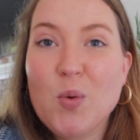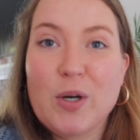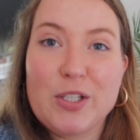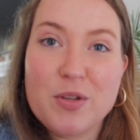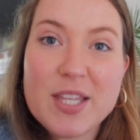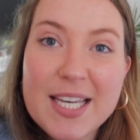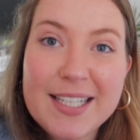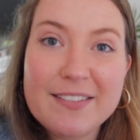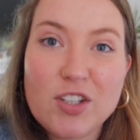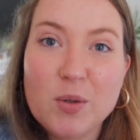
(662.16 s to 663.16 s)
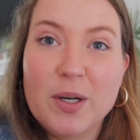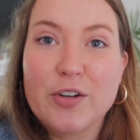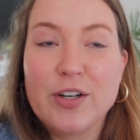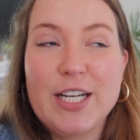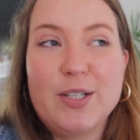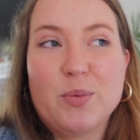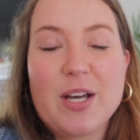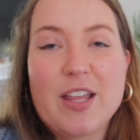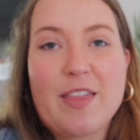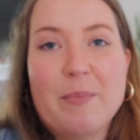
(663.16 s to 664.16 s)
what you think, if you agreed
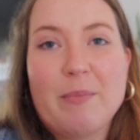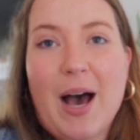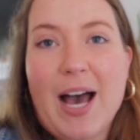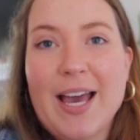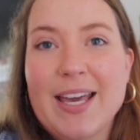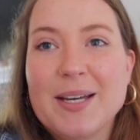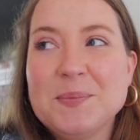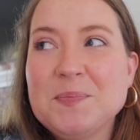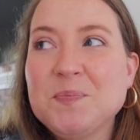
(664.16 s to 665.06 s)
with my